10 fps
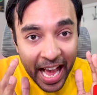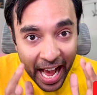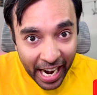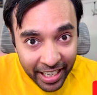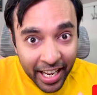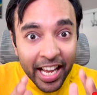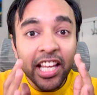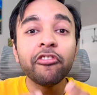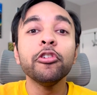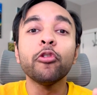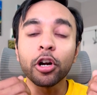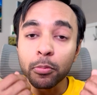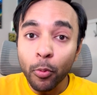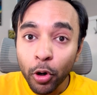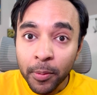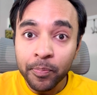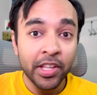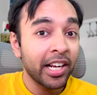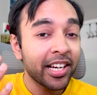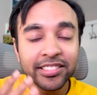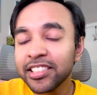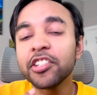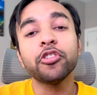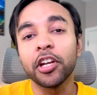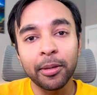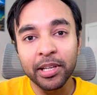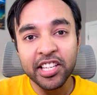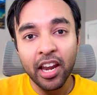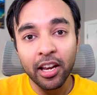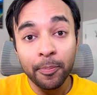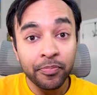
And if you want more, consider joining my channel.